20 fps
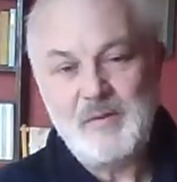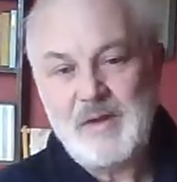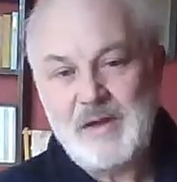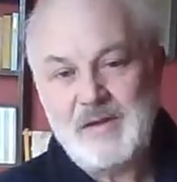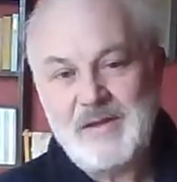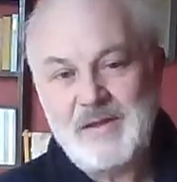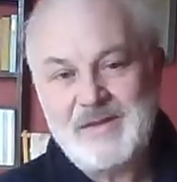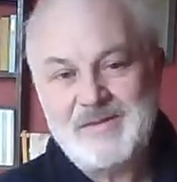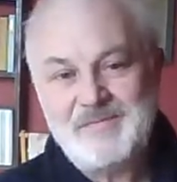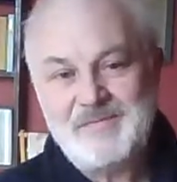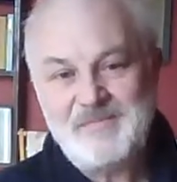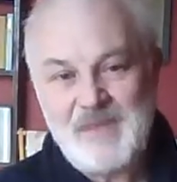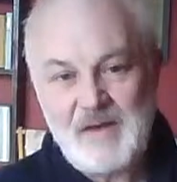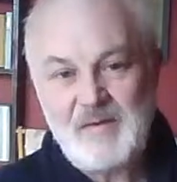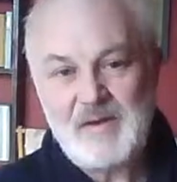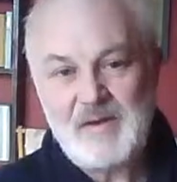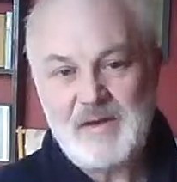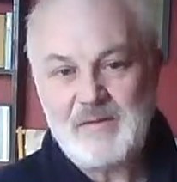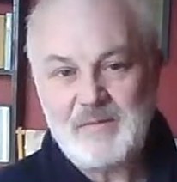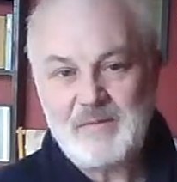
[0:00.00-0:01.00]
Now, it's
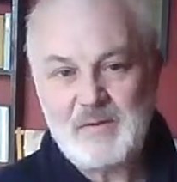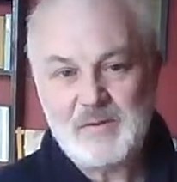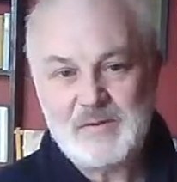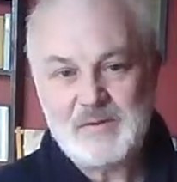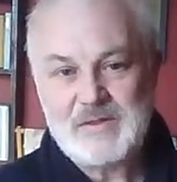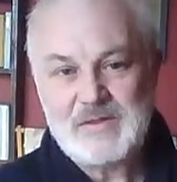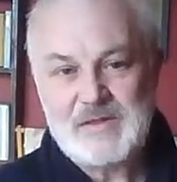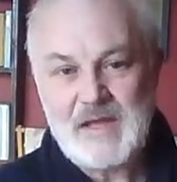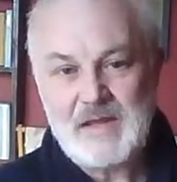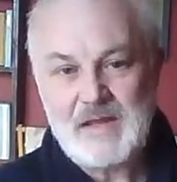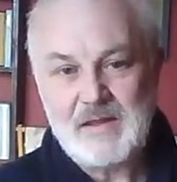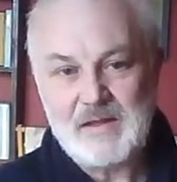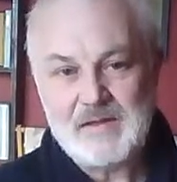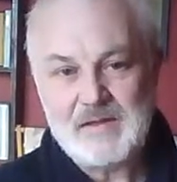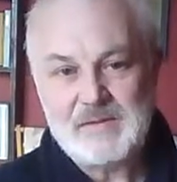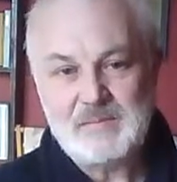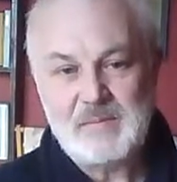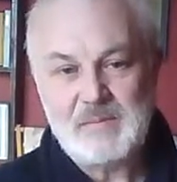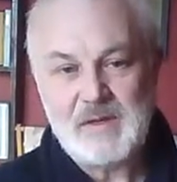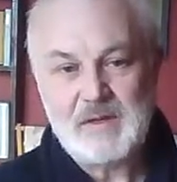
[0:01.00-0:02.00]
very difficult to say
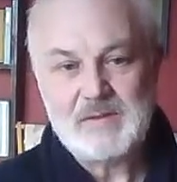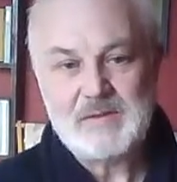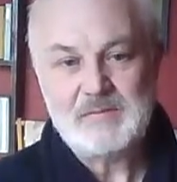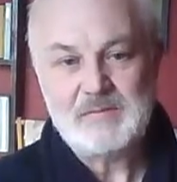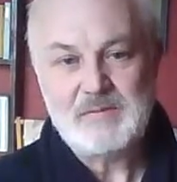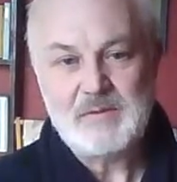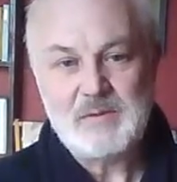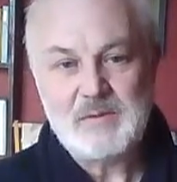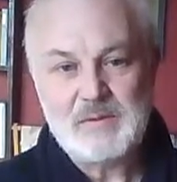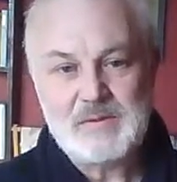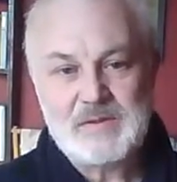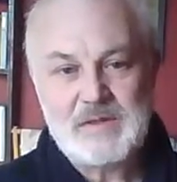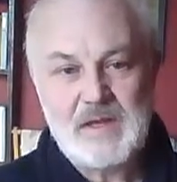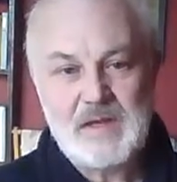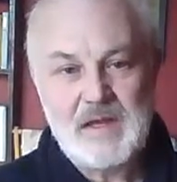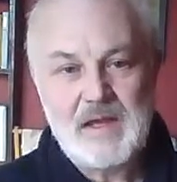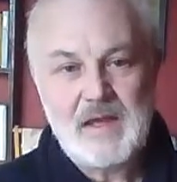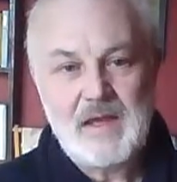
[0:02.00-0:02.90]
this because, of course,